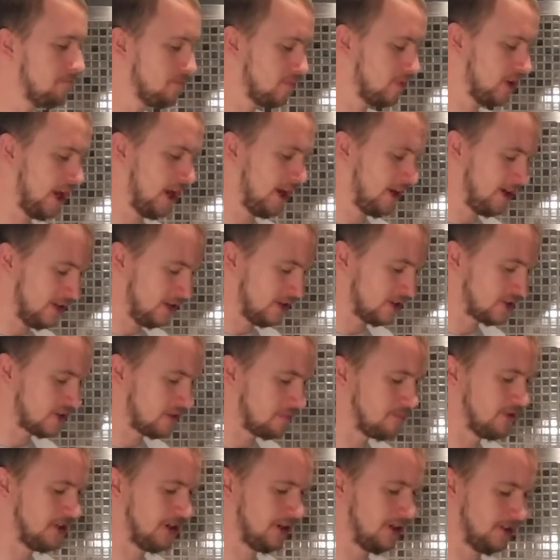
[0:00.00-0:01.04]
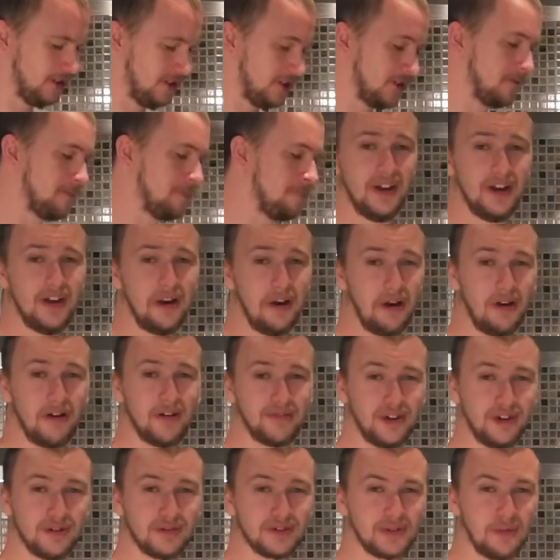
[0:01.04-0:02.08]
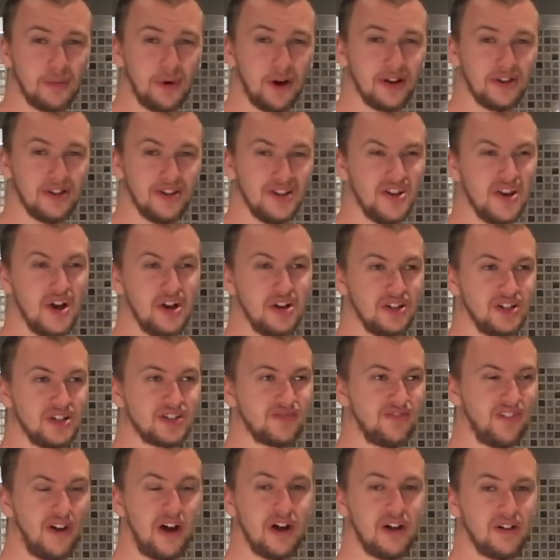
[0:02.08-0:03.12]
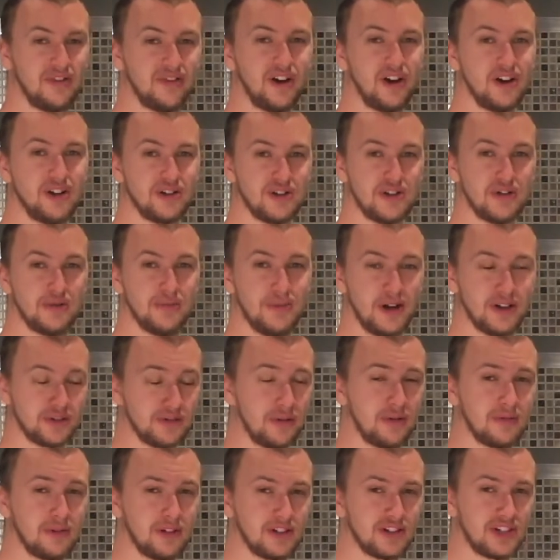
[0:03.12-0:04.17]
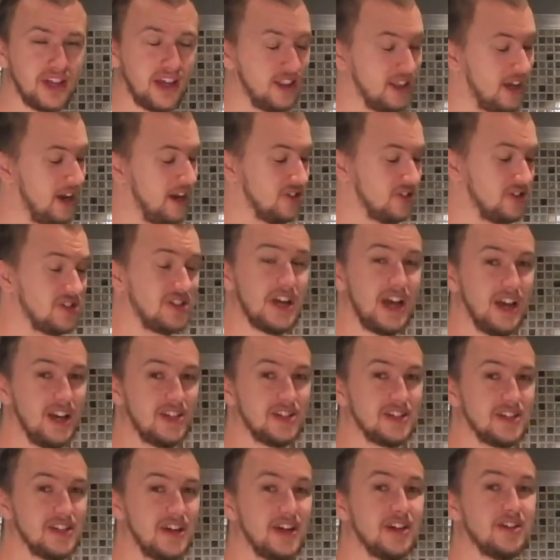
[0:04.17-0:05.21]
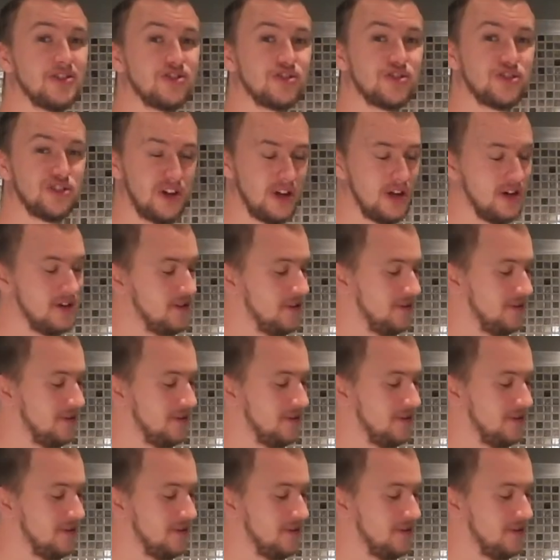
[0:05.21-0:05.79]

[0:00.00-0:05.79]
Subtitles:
That is nice. Now I've used the word nice far too much, so I'm going to say that is tasty as shit.